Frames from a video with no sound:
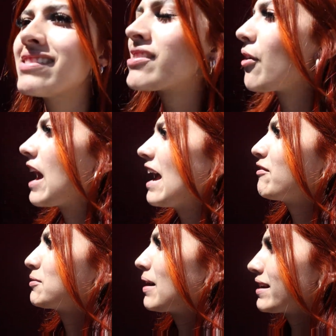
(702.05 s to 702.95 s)
So I
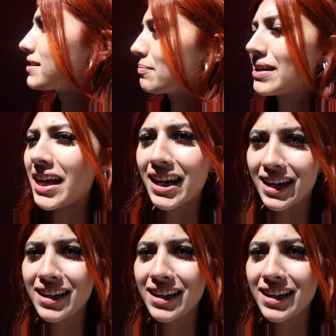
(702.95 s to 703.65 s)
have a right to be in